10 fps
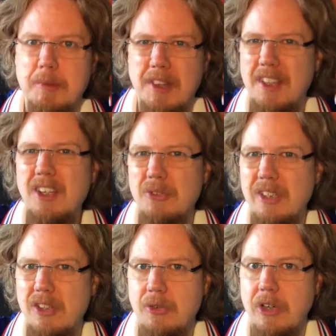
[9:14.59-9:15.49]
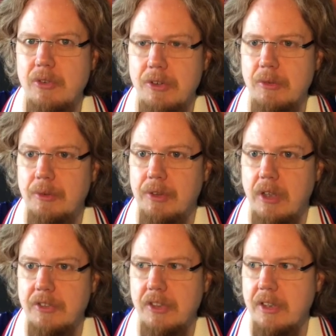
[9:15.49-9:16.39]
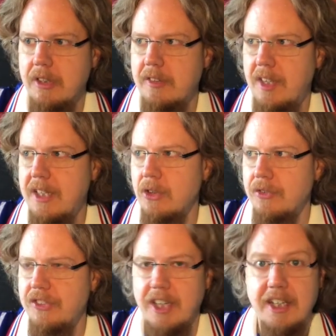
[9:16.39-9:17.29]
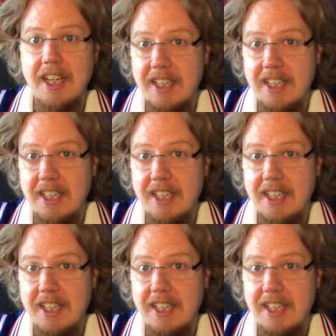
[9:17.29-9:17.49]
But I think Griezmann was a tad offside.